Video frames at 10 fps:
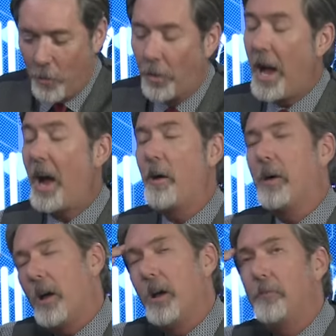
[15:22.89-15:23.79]
Well, that
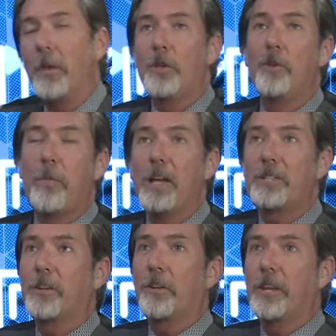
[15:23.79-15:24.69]
you
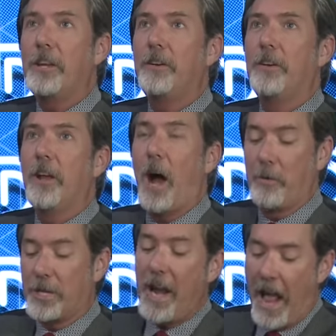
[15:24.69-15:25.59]
basically, I
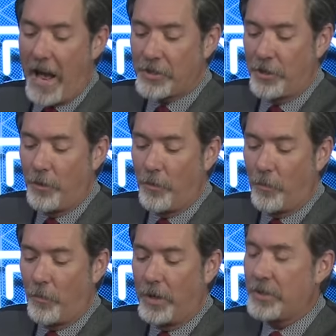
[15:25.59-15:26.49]
was going to ask you,
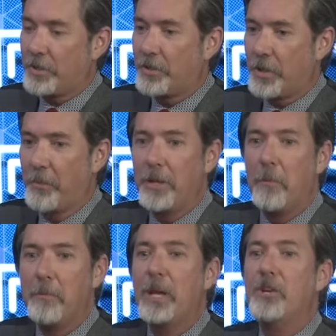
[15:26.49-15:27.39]
what is something
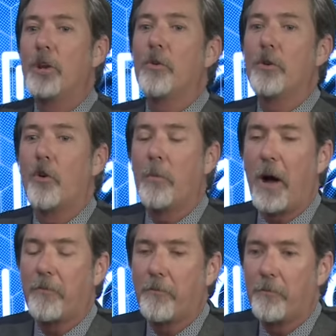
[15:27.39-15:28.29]
that men don't know
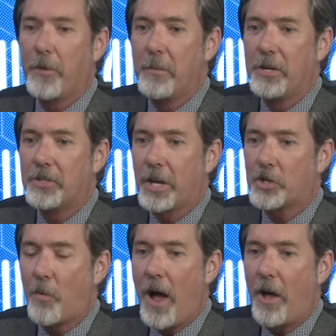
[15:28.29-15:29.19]
about feminine
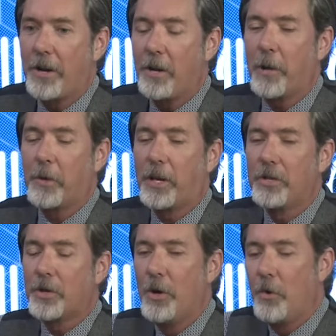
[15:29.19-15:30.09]
sexuality?
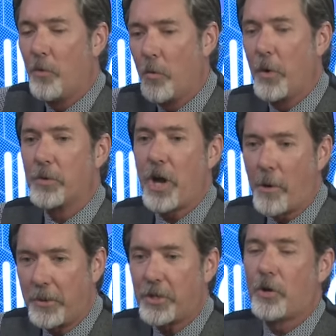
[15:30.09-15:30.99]
Because when we were
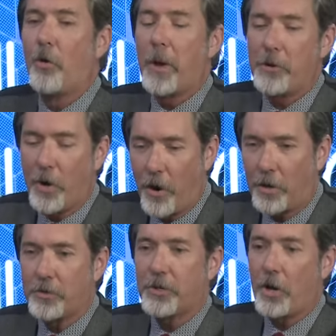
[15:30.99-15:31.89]
talking about this whole
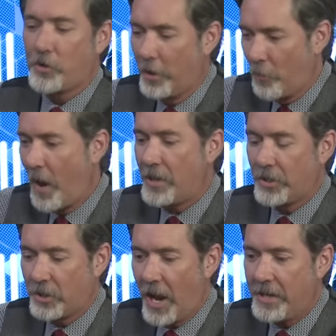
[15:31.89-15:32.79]
patriarchal structure and why is
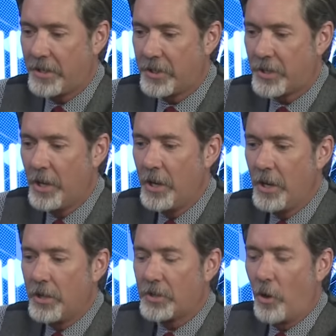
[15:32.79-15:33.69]
it like this,
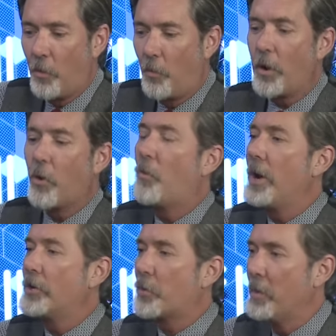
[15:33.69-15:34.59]
so what
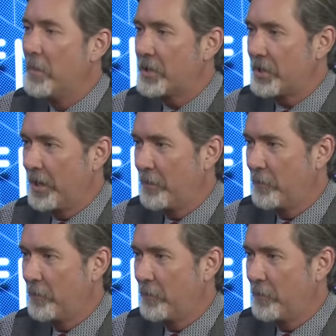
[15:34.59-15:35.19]
else are we missing?